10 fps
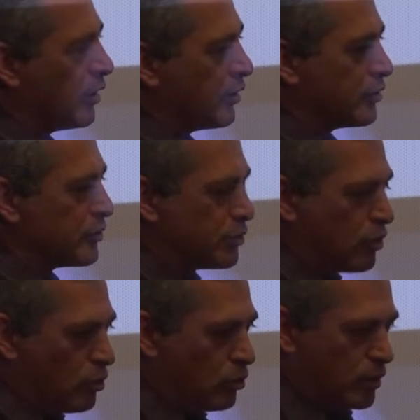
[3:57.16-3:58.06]
There's
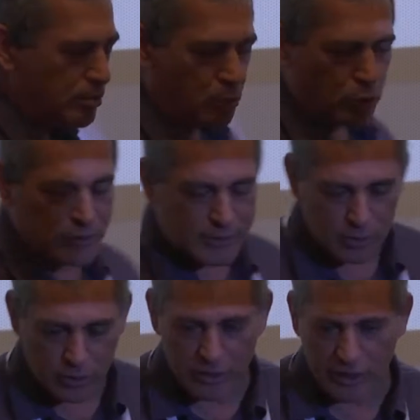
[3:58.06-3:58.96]
no importance to
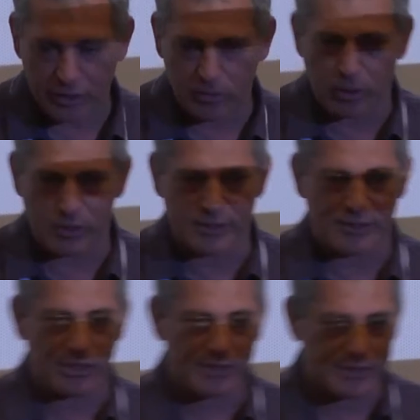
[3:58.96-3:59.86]
the data because it's
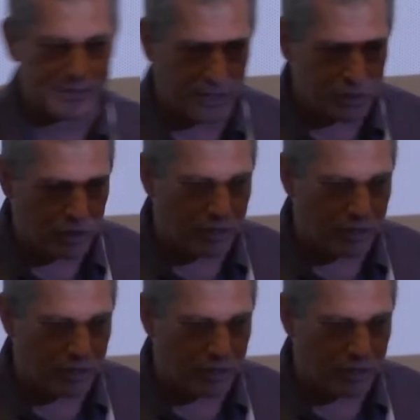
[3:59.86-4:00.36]
just a staging